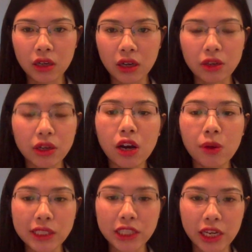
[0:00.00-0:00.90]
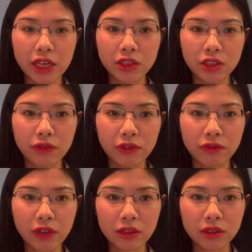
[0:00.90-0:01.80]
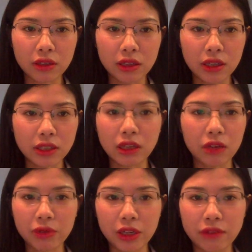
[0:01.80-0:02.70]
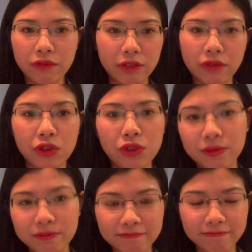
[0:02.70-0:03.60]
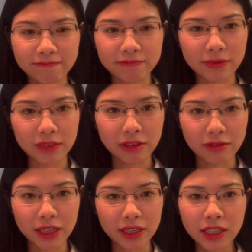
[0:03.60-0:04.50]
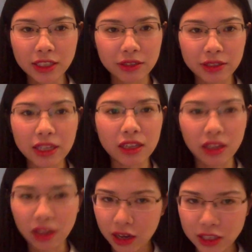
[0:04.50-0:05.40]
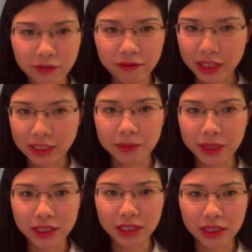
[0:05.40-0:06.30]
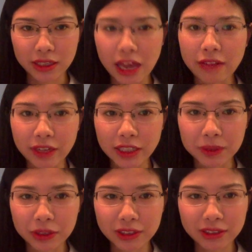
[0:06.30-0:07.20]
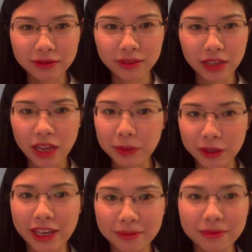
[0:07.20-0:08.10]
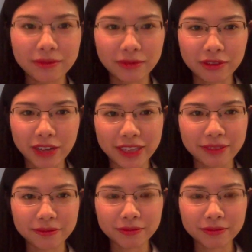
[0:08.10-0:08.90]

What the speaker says: You can always change if you found it's not really the fit for you, right? So you get a lot of flexibility at Facebook, at bootcamp, right?